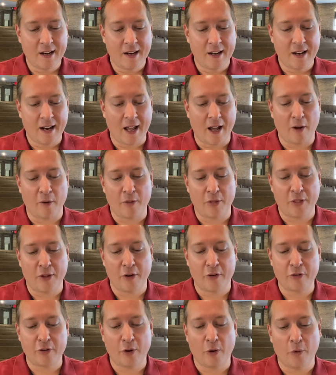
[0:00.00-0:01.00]
Now,
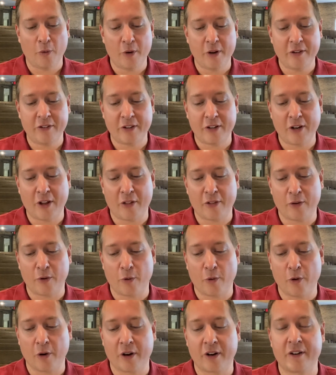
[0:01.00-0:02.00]
there's always another
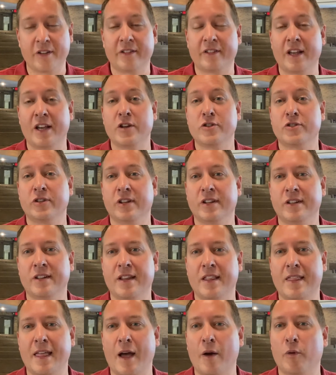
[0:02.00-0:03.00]
organization
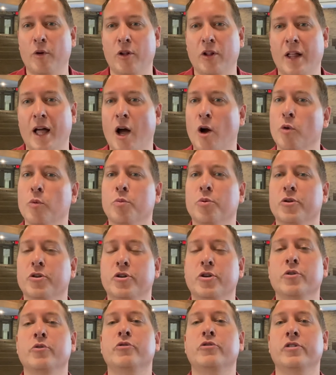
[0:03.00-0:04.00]
that will
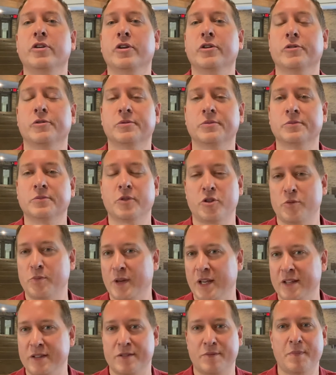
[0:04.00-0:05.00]
outproduce you, which
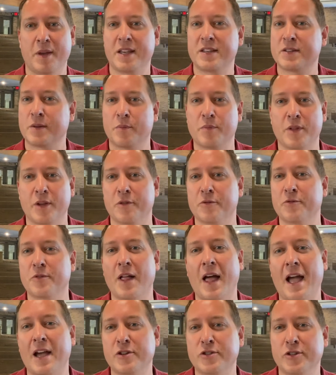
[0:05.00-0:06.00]
means make something
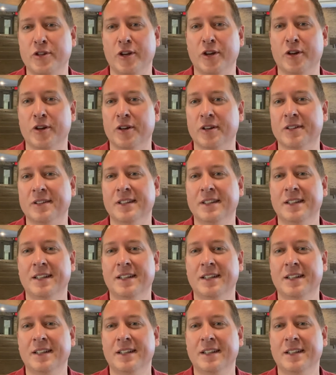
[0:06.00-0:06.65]
flashier,